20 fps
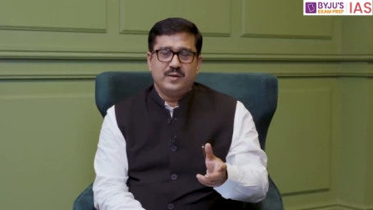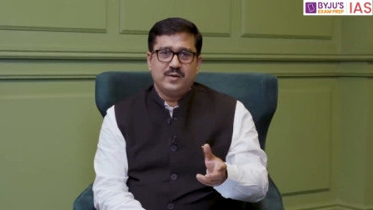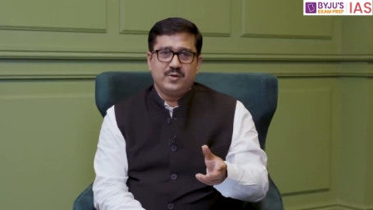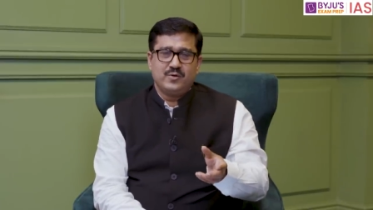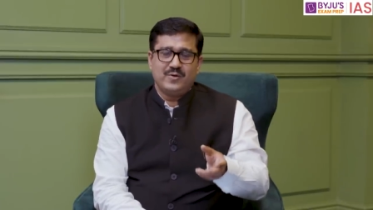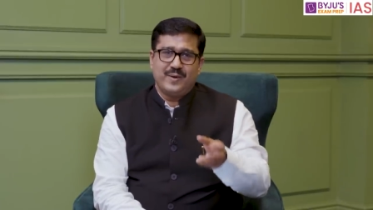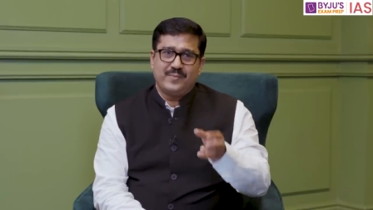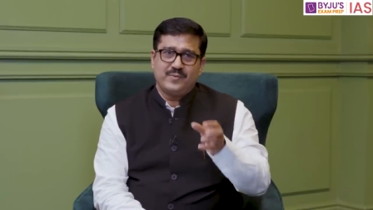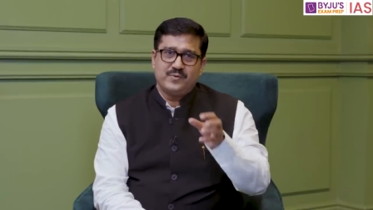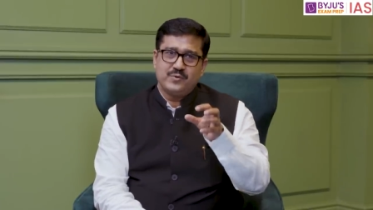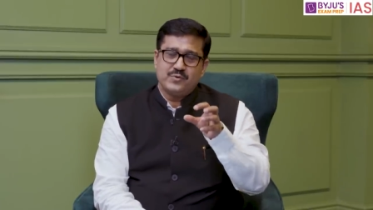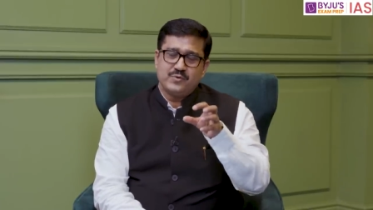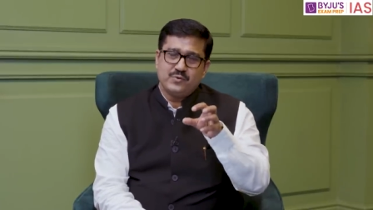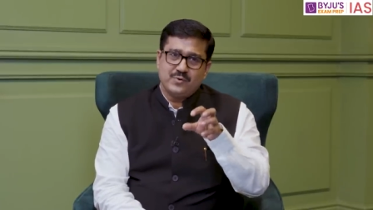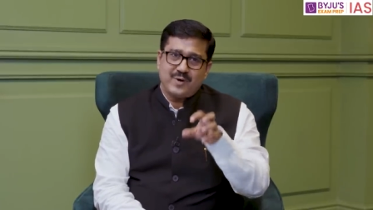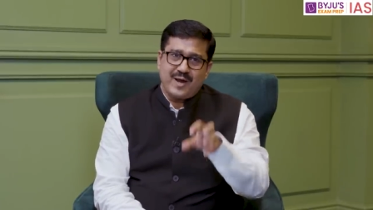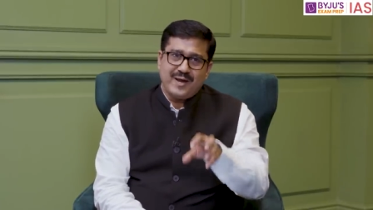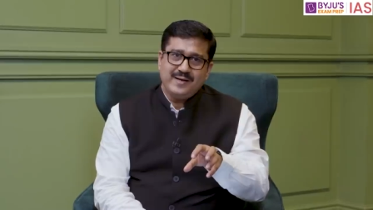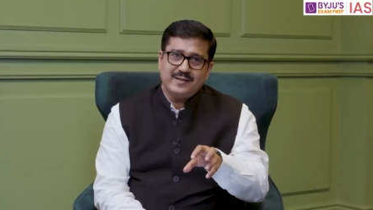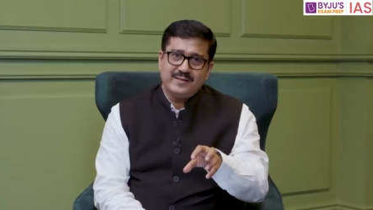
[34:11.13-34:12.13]
You have to
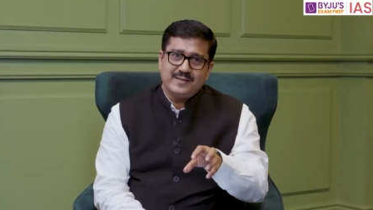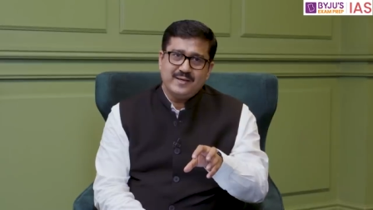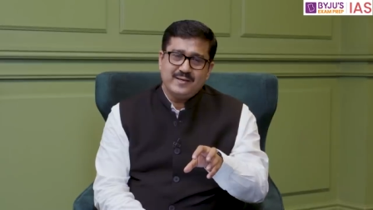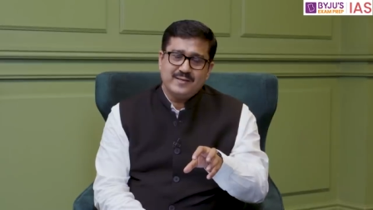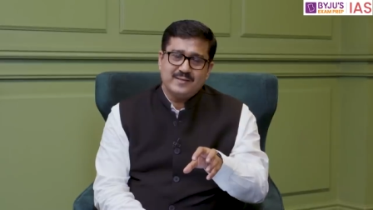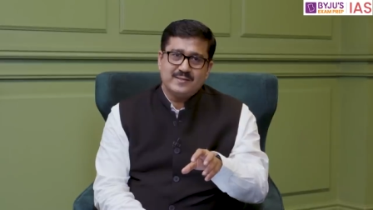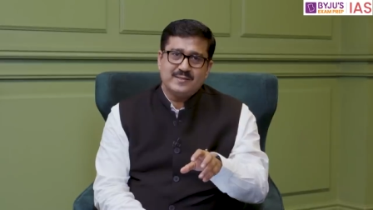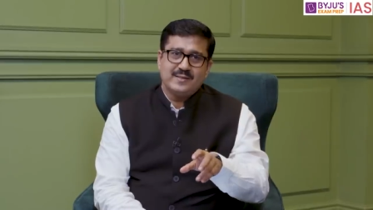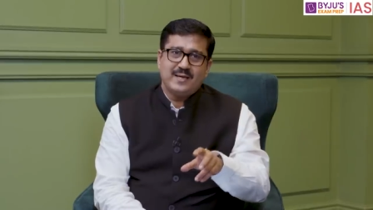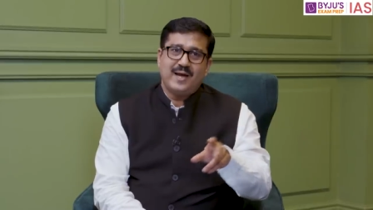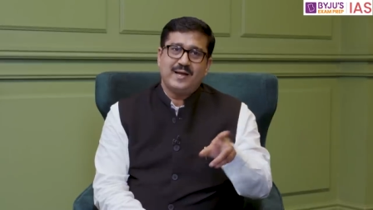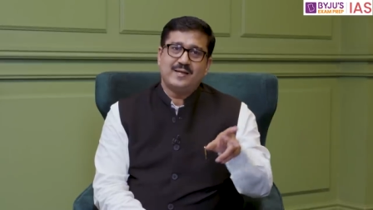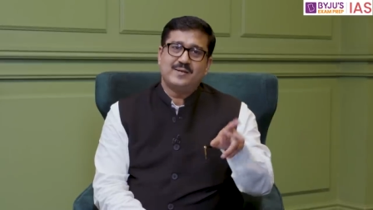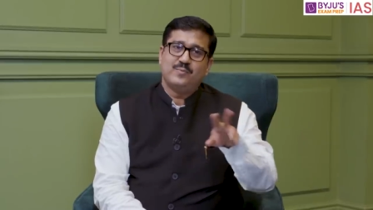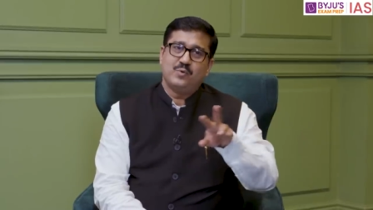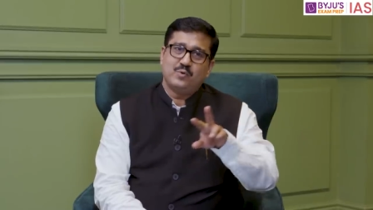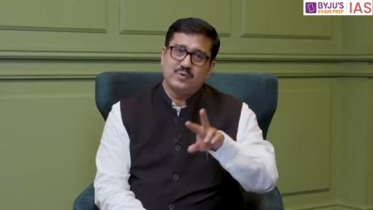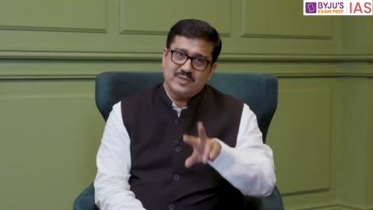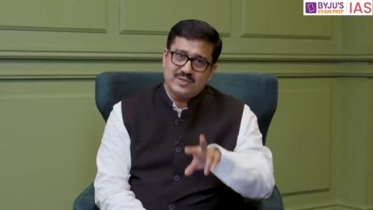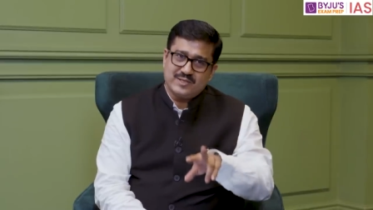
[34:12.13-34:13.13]
do right things
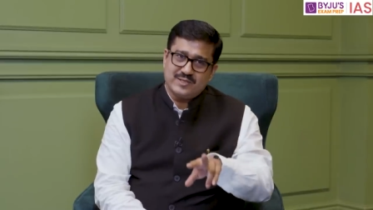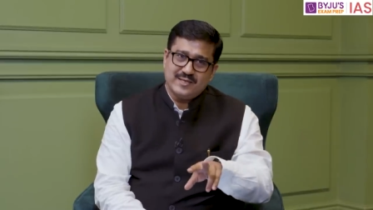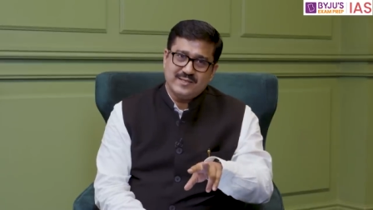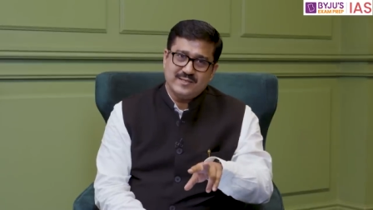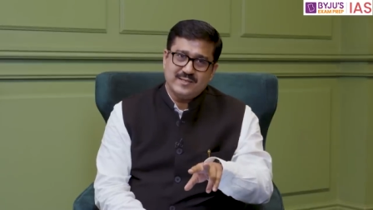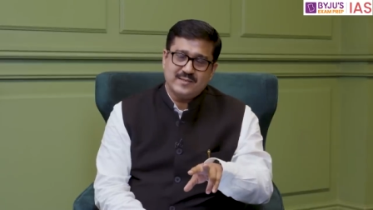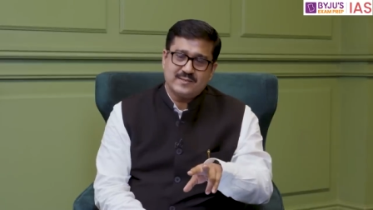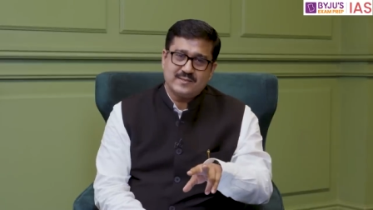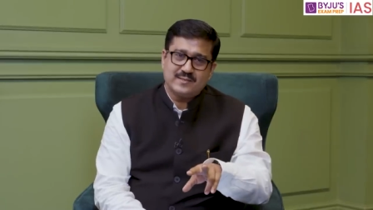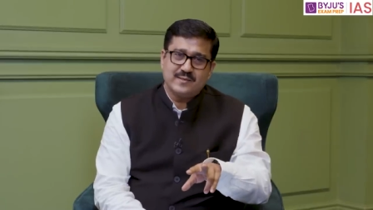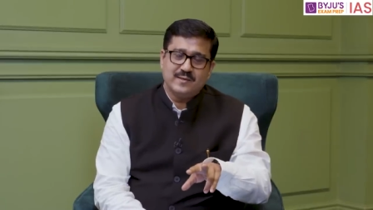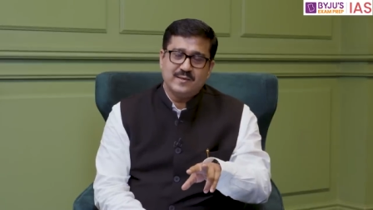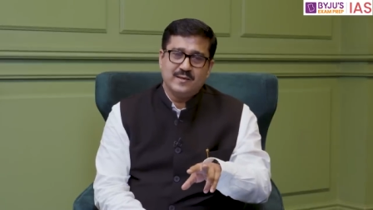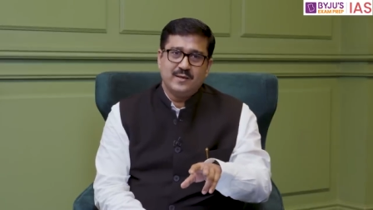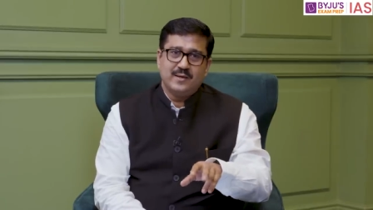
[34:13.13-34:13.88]
at both stages.